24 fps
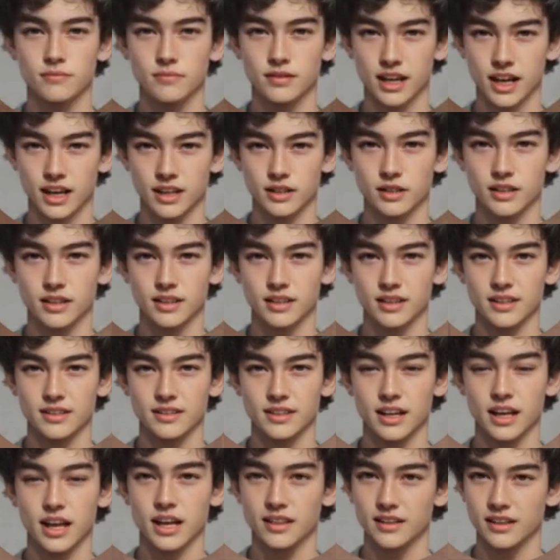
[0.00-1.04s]
Valorant is
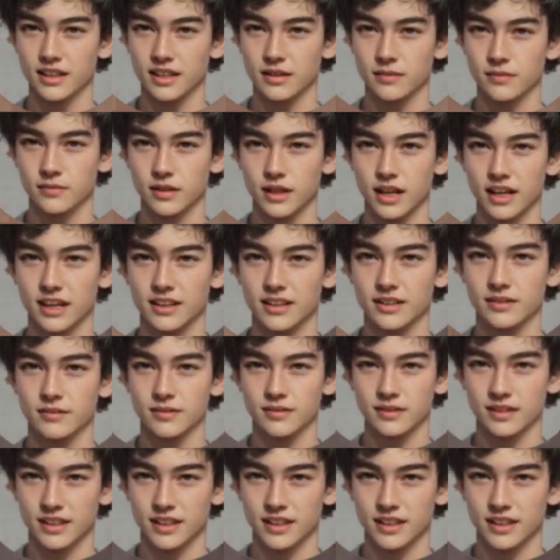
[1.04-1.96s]
a highly competitive,